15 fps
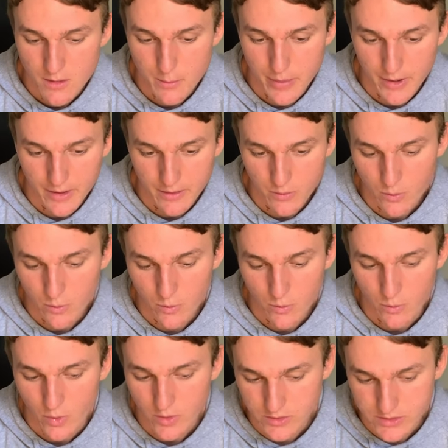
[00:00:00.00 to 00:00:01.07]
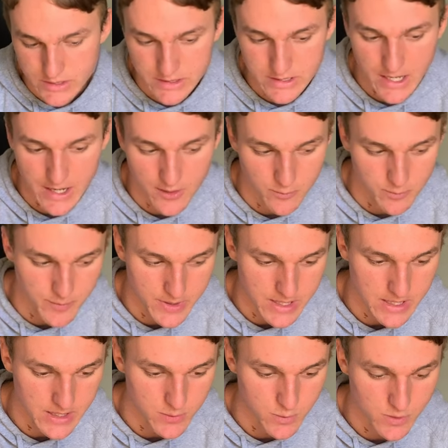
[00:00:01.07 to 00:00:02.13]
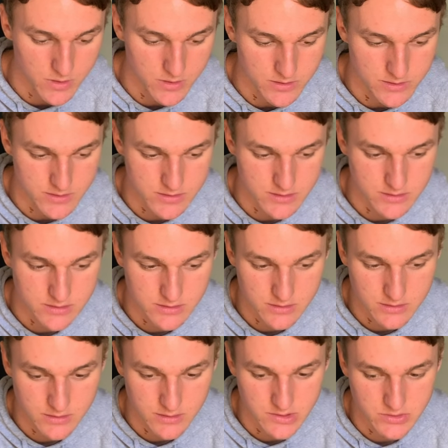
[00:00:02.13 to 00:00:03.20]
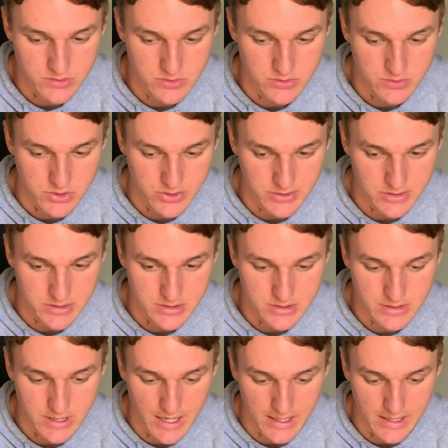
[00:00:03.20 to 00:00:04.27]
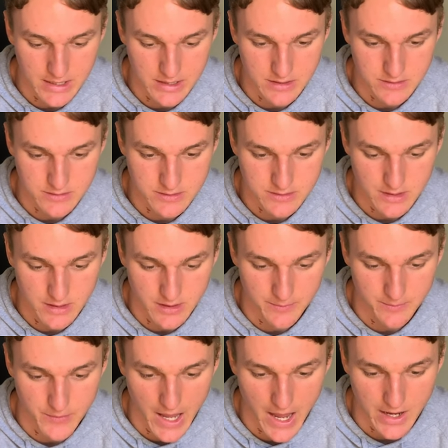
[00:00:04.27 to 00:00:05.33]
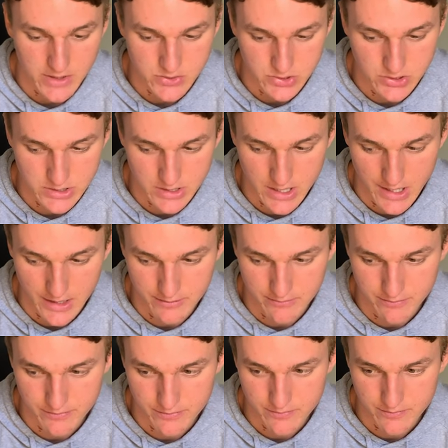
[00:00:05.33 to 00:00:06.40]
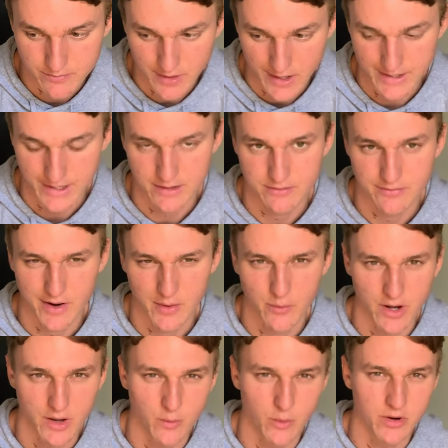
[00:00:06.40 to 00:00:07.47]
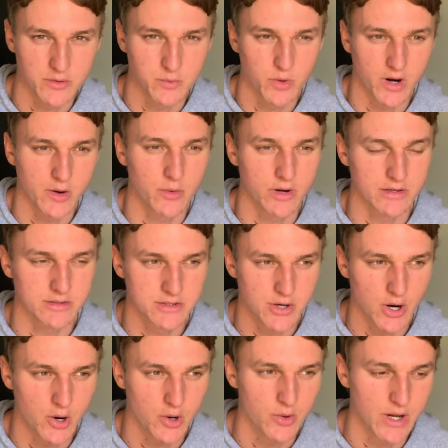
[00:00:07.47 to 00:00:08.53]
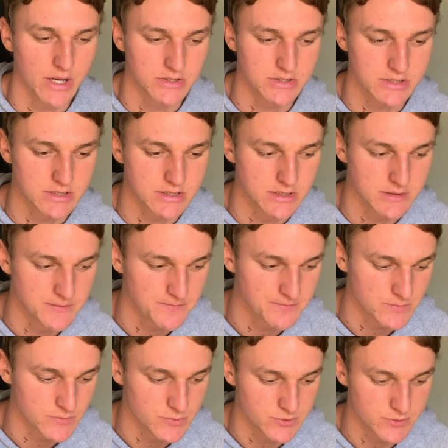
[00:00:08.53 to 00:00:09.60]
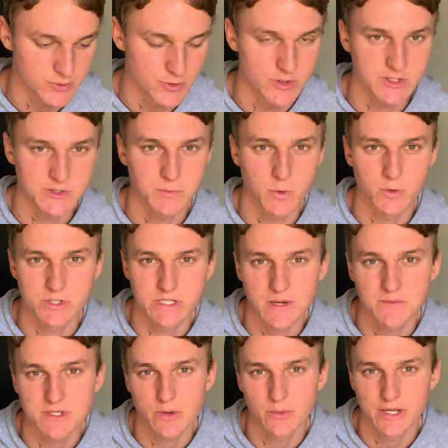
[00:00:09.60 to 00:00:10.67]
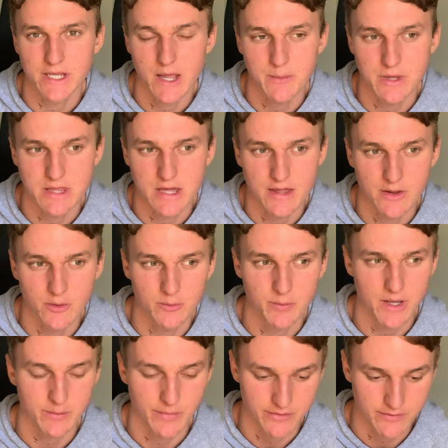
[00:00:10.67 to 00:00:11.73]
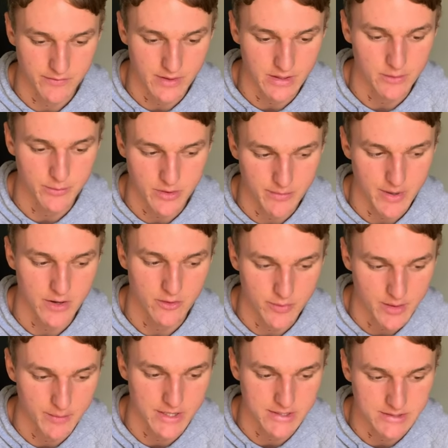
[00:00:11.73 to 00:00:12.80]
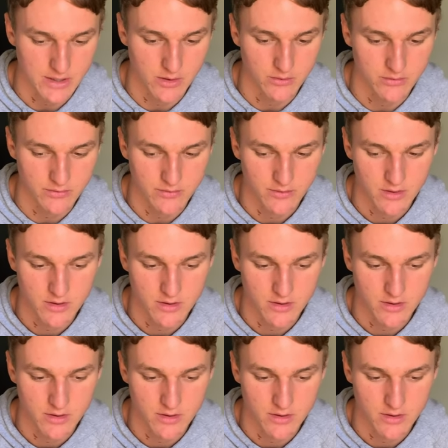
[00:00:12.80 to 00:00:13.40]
But what did help me was just taking some action to kind of identify what I wanted, where I wanted to go, and just do the small steps that would get me there, that would make me feel a bit better about myself.